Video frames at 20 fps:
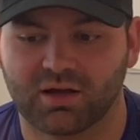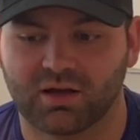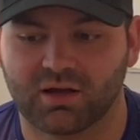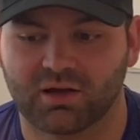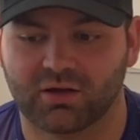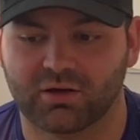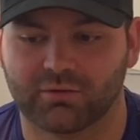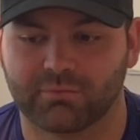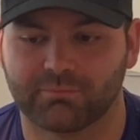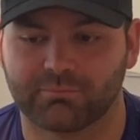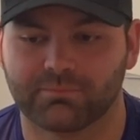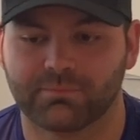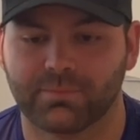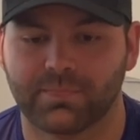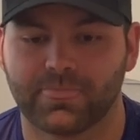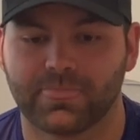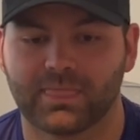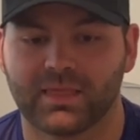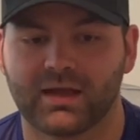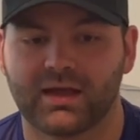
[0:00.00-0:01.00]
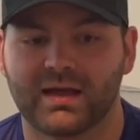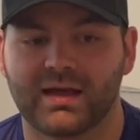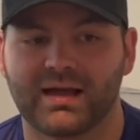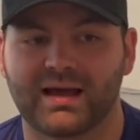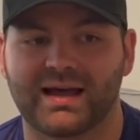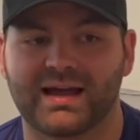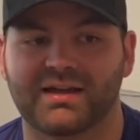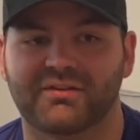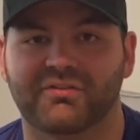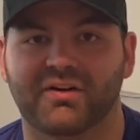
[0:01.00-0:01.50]

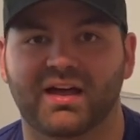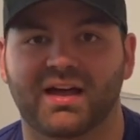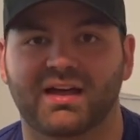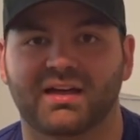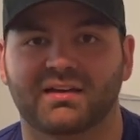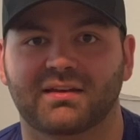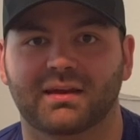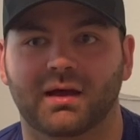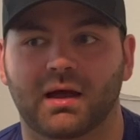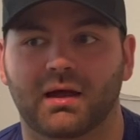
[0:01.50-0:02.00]
I have had